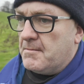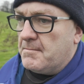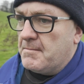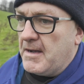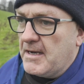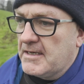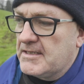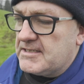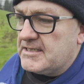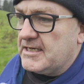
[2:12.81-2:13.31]

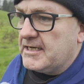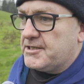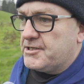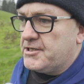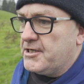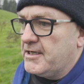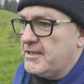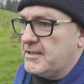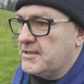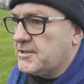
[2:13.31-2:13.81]
mindset
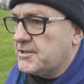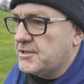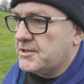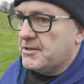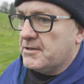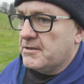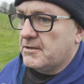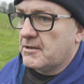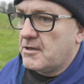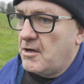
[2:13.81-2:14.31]

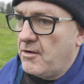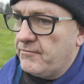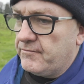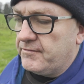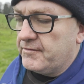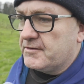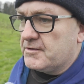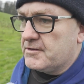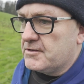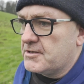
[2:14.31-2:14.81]
change,
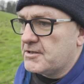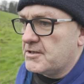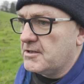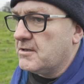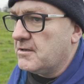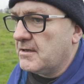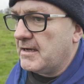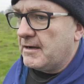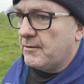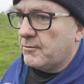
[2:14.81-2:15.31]
confidence,
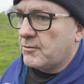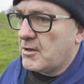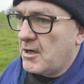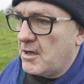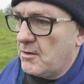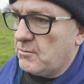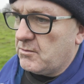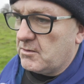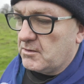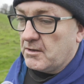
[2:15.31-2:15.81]

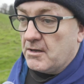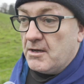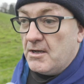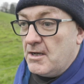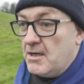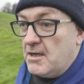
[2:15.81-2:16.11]
outgoing. Well,